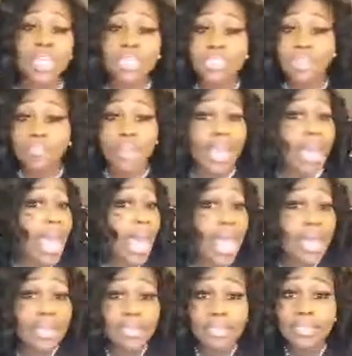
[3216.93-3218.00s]
of that stuff.
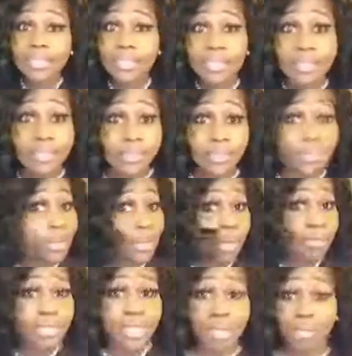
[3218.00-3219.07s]
Like
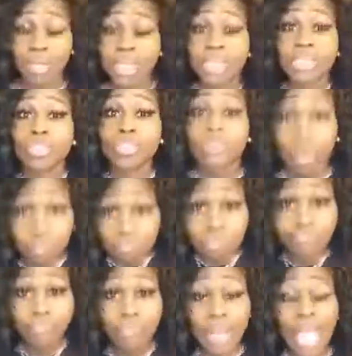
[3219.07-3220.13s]
you know what I'm saying? My kids is
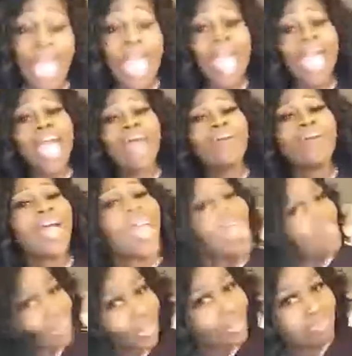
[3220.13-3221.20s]
grown.
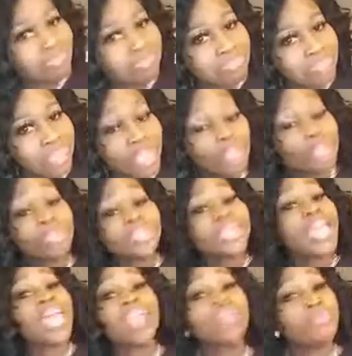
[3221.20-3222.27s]
However,
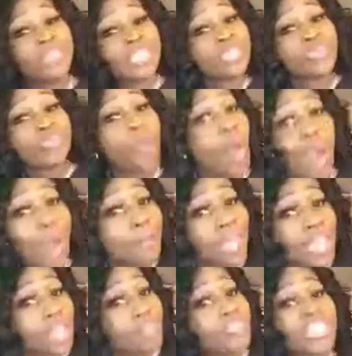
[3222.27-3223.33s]
you said if he's
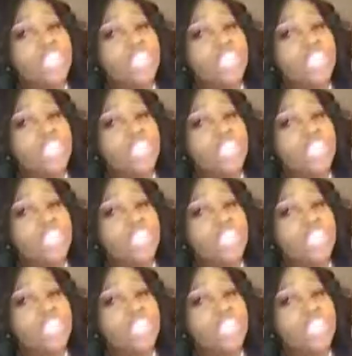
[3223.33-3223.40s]
for